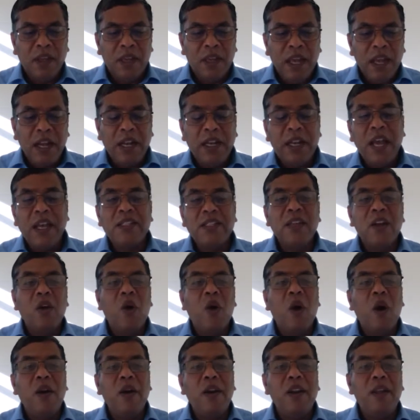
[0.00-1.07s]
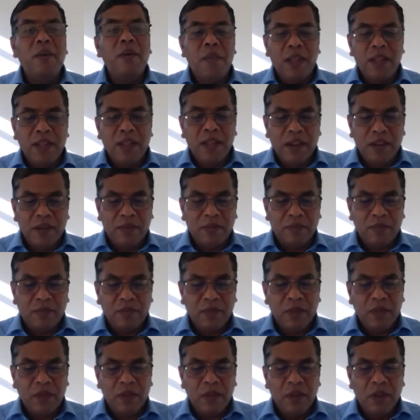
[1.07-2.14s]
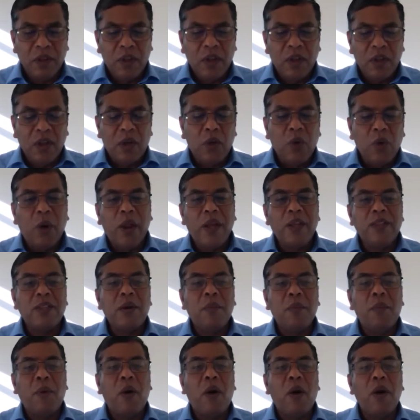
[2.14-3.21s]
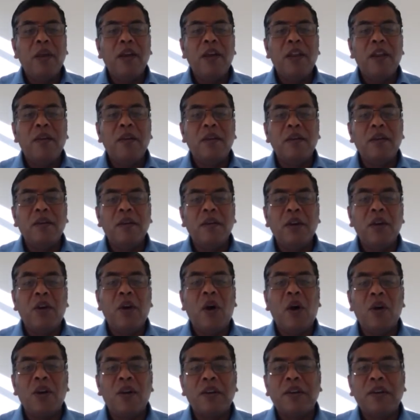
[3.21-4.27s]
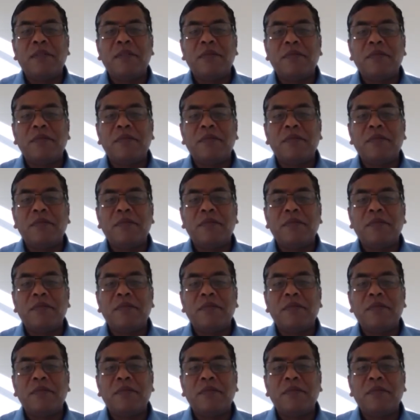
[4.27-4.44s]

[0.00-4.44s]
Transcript: It takes a godly mother to raise a prodigal daughter.